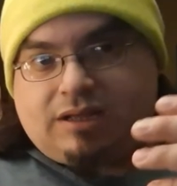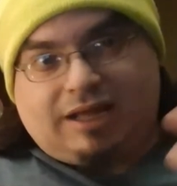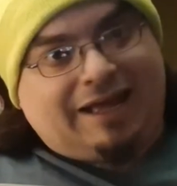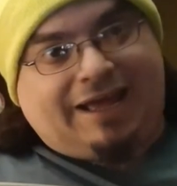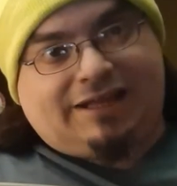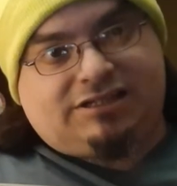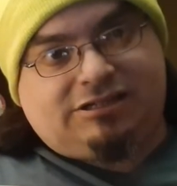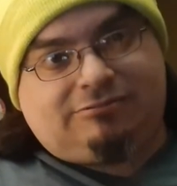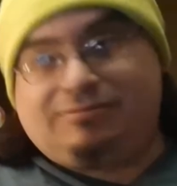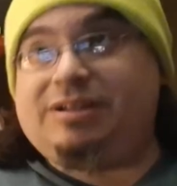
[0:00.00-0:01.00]
I had
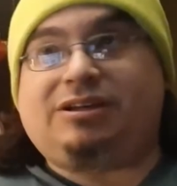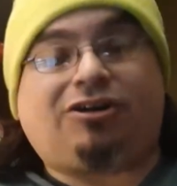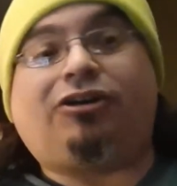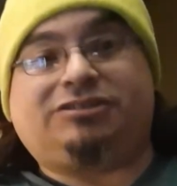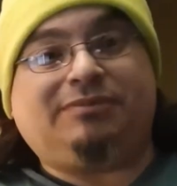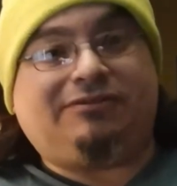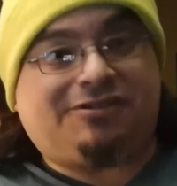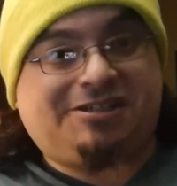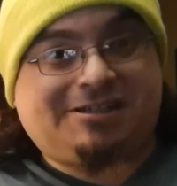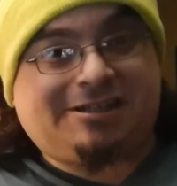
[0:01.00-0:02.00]
to. I mean, the car's made for
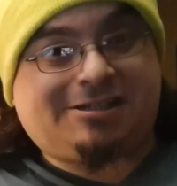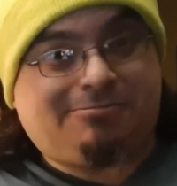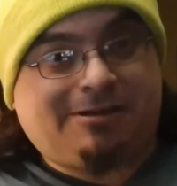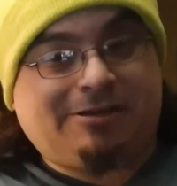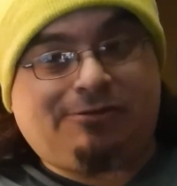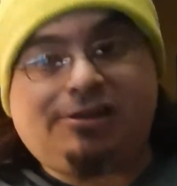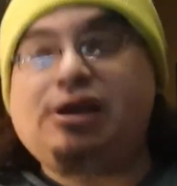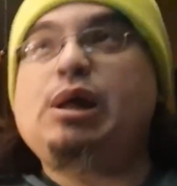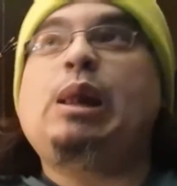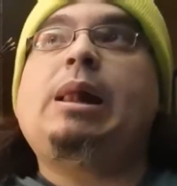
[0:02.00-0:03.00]
6S to begin with.
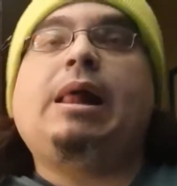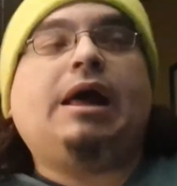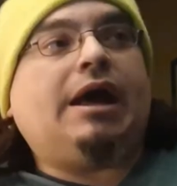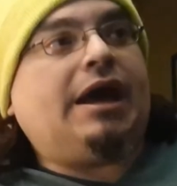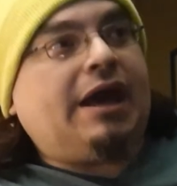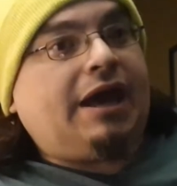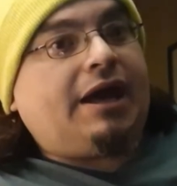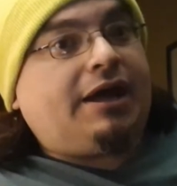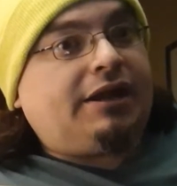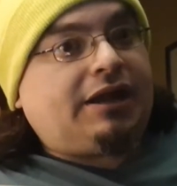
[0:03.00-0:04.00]

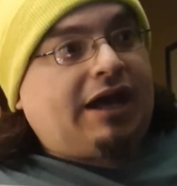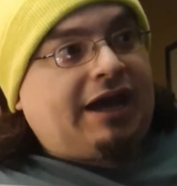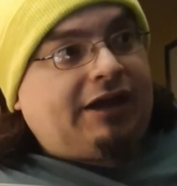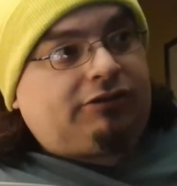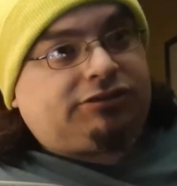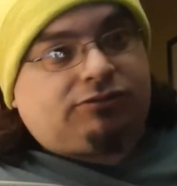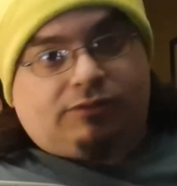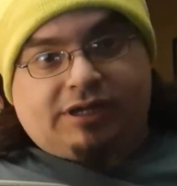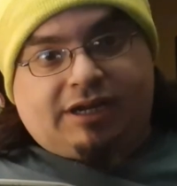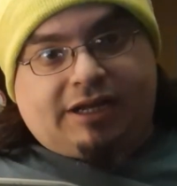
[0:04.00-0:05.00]
And I also
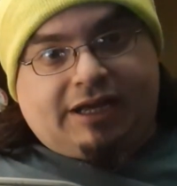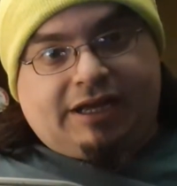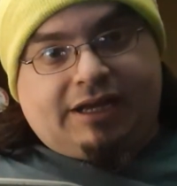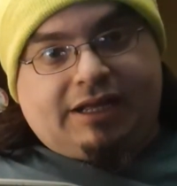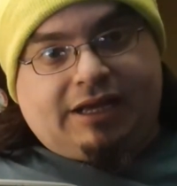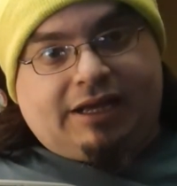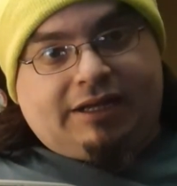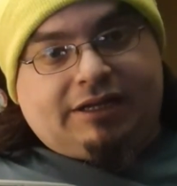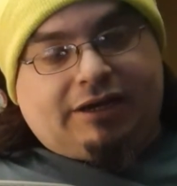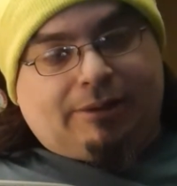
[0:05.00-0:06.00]
went on ahead
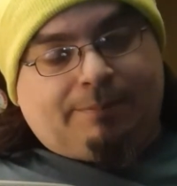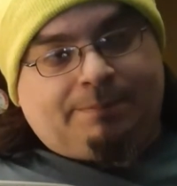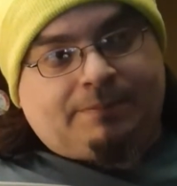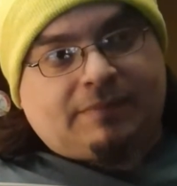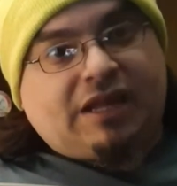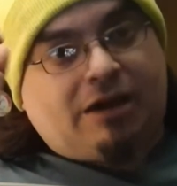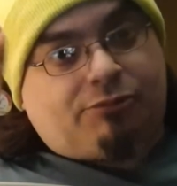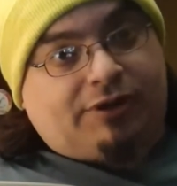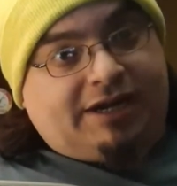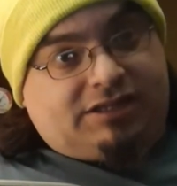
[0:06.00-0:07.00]
and
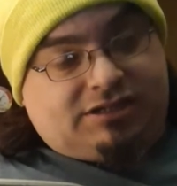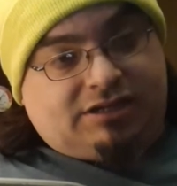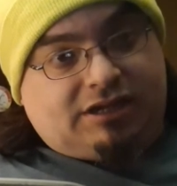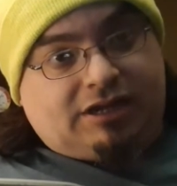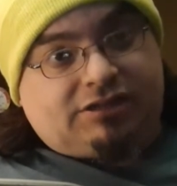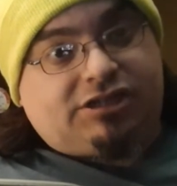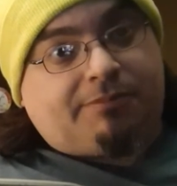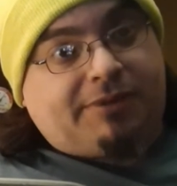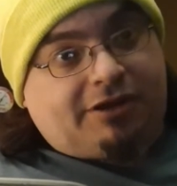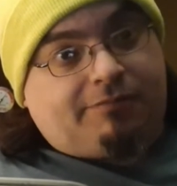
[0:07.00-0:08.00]
upgraded to the
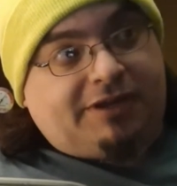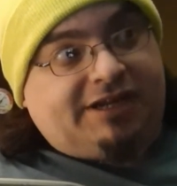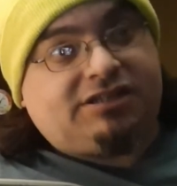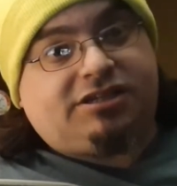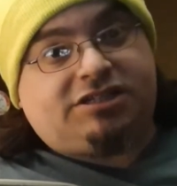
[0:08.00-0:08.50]
bigger pinion, to